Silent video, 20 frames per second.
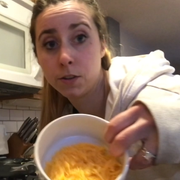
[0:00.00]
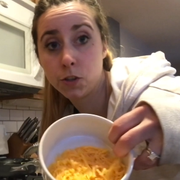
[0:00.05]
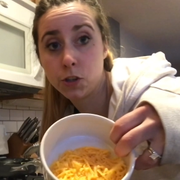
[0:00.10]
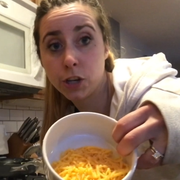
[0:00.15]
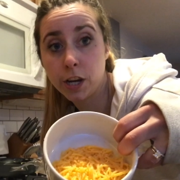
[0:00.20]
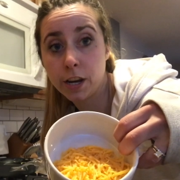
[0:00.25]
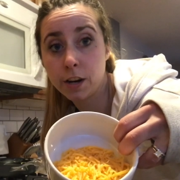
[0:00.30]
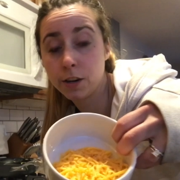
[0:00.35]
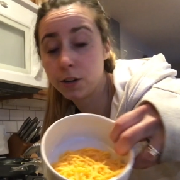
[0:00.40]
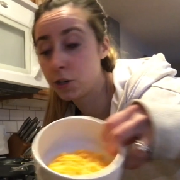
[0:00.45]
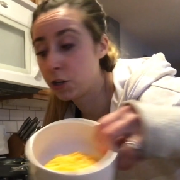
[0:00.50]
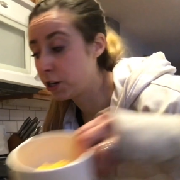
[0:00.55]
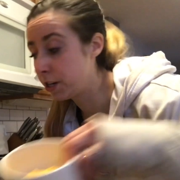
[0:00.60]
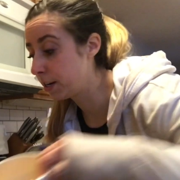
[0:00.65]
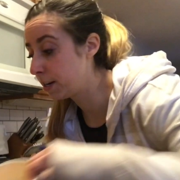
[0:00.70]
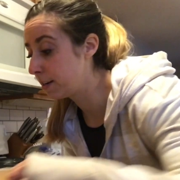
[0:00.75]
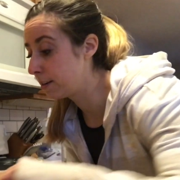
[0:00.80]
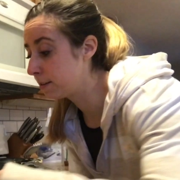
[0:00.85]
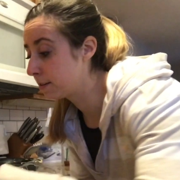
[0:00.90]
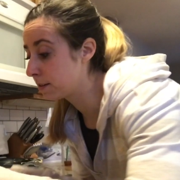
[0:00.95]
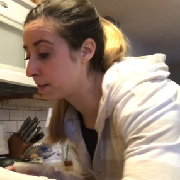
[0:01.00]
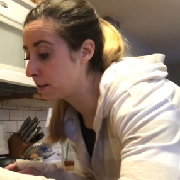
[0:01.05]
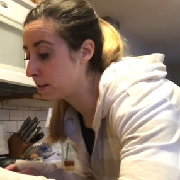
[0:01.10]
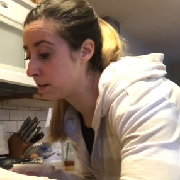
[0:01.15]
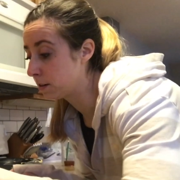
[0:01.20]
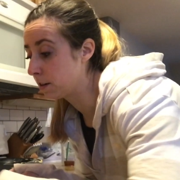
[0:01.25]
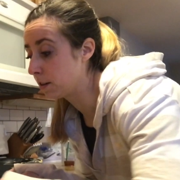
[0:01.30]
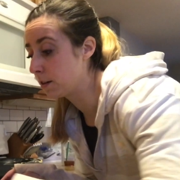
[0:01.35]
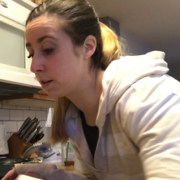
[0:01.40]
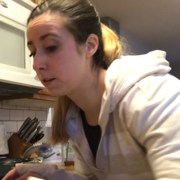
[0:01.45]
cheddar cheese
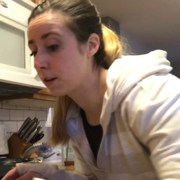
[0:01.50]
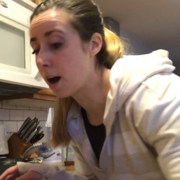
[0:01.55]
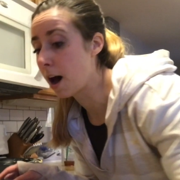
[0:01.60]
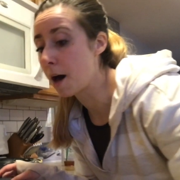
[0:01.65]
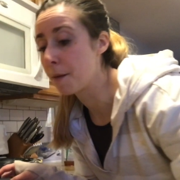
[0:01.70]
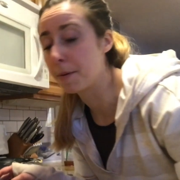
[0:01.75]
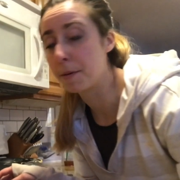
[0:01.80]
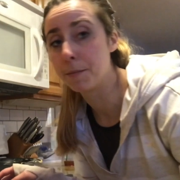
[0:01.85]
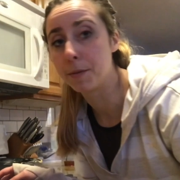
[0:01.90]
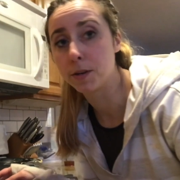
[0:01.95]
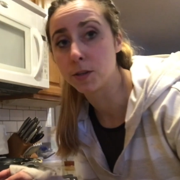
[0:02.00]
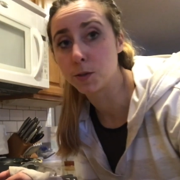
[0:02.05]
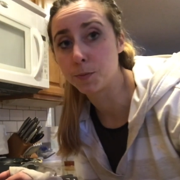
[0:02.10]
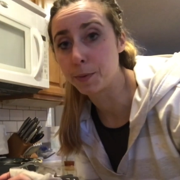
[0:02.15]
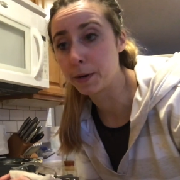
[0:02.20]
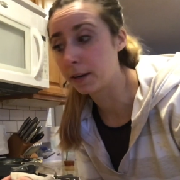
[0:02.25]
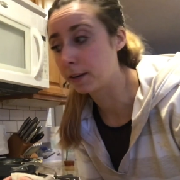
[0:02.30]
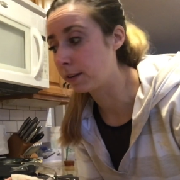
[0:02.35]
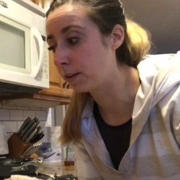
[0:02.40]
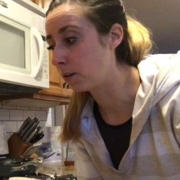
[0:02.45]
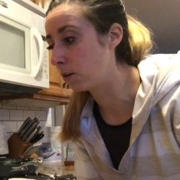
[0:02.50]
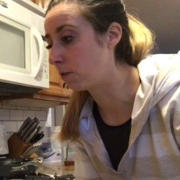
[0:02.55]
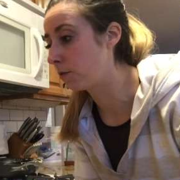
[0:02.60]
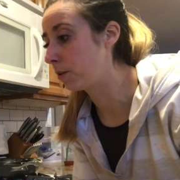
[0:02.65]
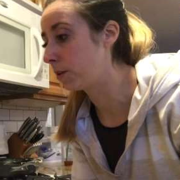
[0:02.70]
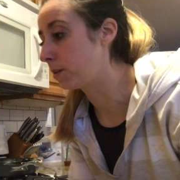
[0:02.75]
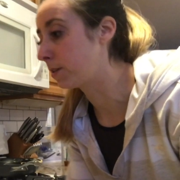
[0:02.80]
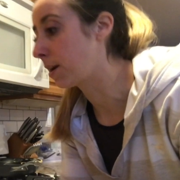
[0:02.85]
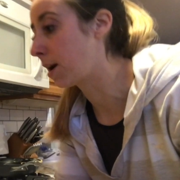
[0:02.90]
to the top. I'm gonna sprinkle it over the